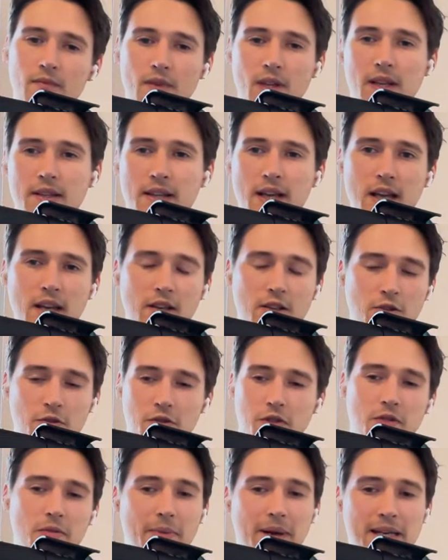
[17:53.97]
they
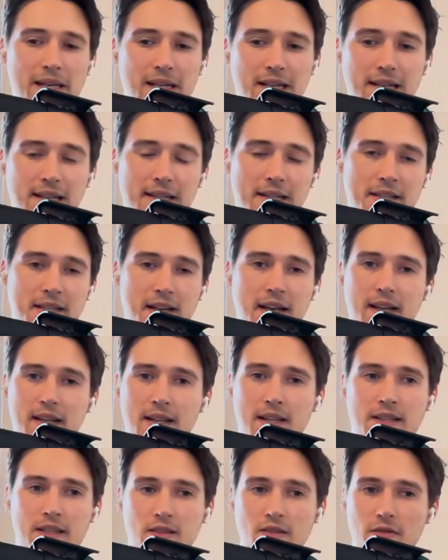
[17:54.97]
use too many clicks and
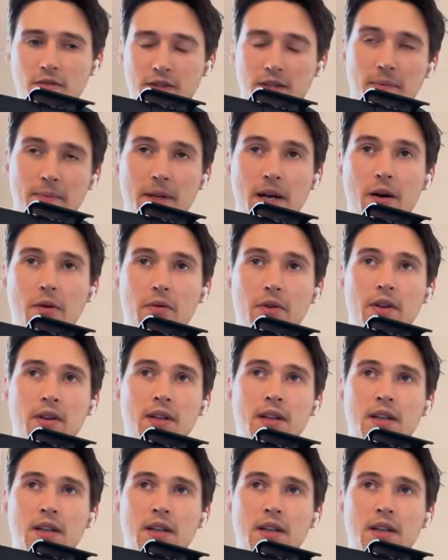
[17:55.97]
that slows them down.